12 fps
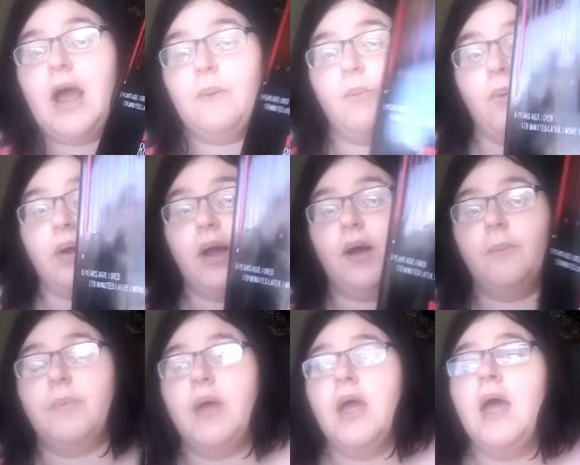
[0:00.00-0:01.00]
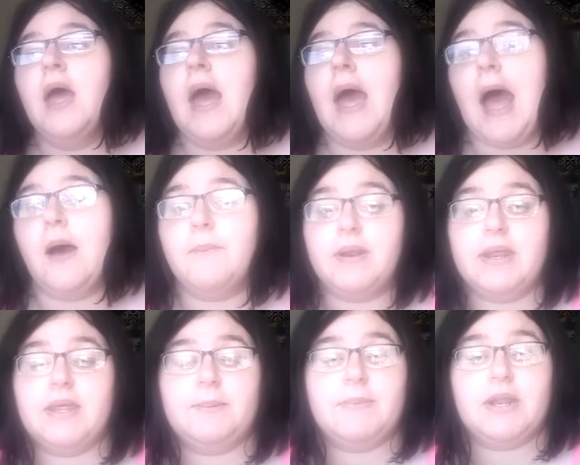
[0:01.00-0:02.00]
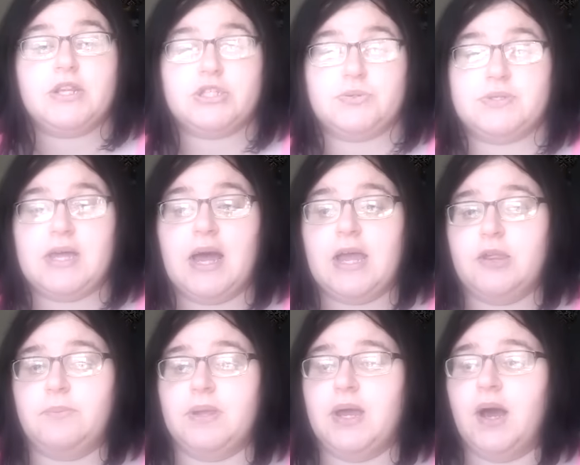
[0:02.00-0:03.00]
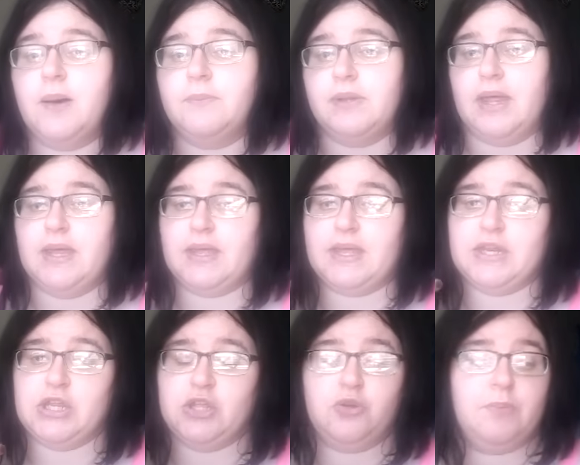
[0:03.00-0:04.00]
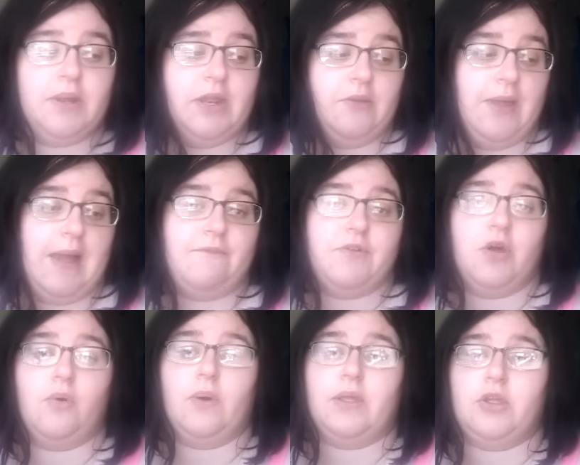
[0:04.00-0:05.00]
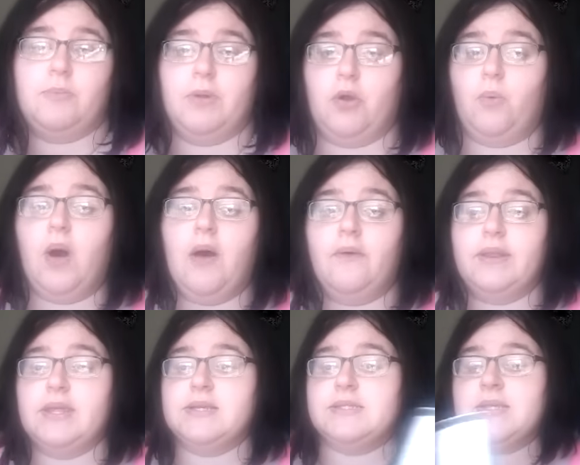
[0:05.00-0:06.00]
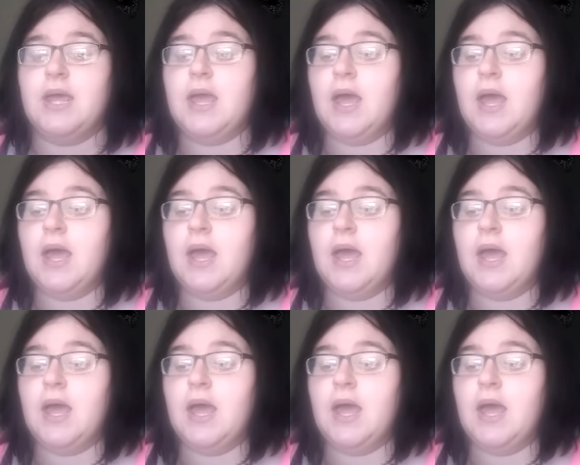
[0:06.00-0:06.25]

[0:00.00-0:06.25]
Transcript: I woke up. How many minutes you die, you become like inhuman and you have no human qualities.